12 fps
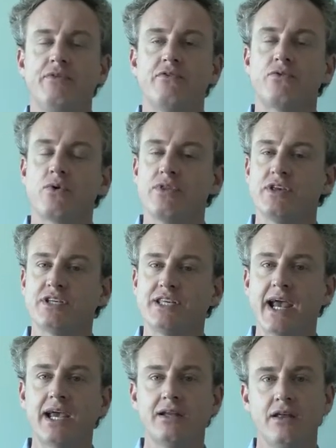For the
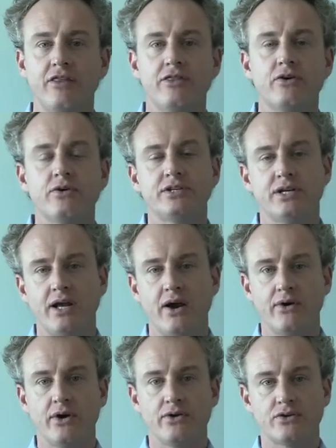second and third
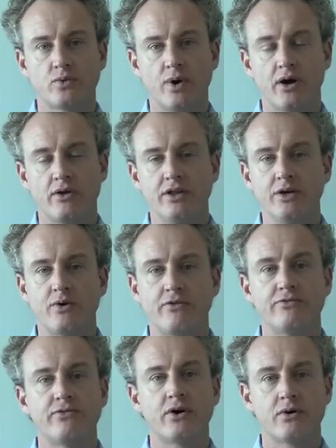scenarios where the
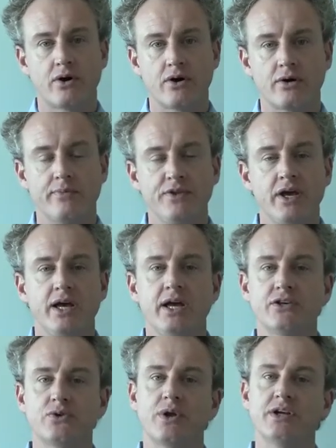referrer
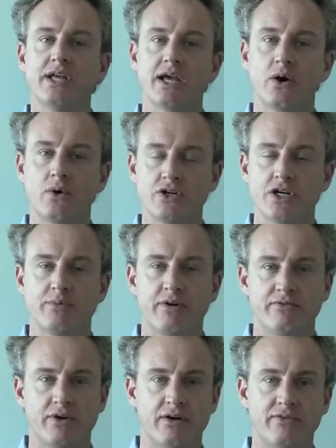is going to take ownership
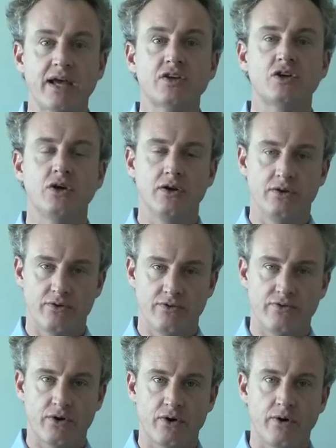of executing the
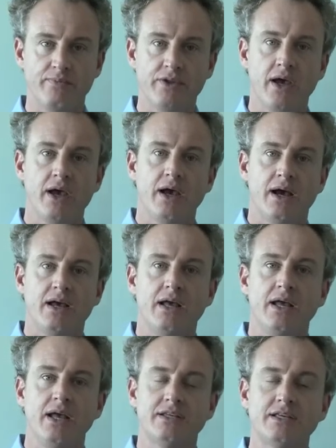referral,
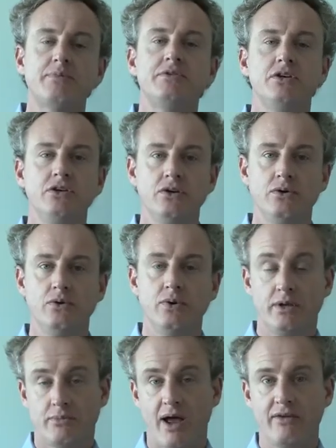it's up to you,
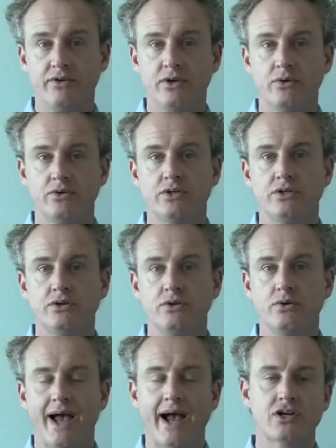in my view,
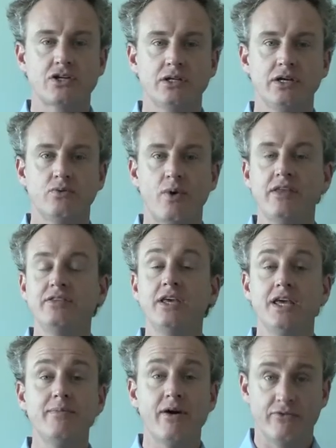to actually write the
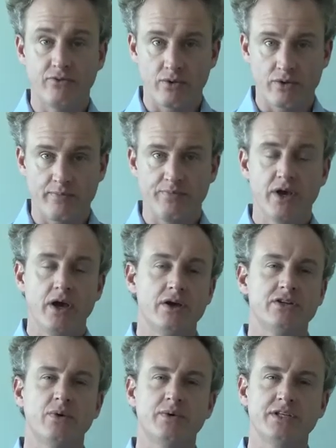email for them.
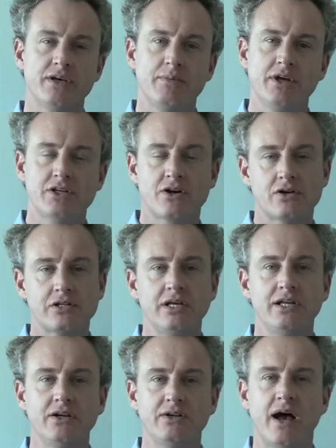So when somebody starts
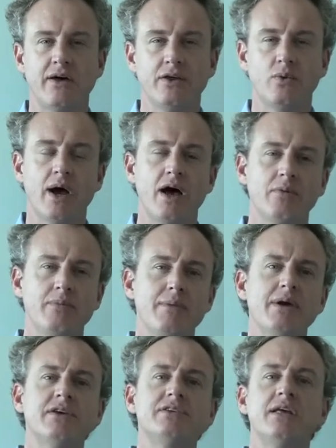leading you down the, well,
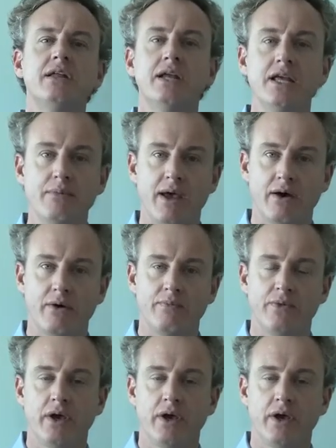maybe I'll send an email,